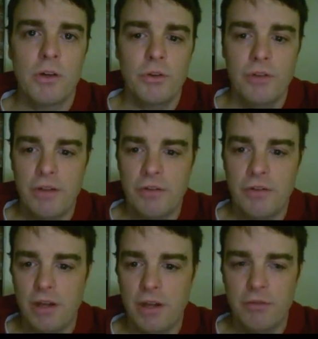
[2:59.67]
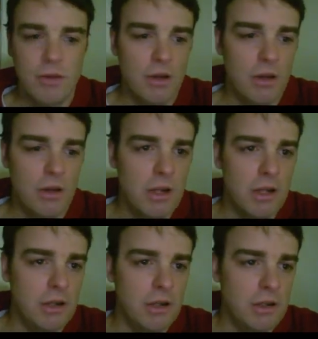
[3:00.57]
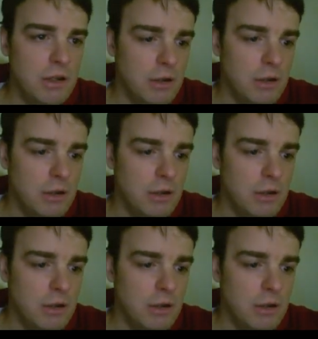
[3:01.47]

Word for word: So that's kind of uh, kind of neat.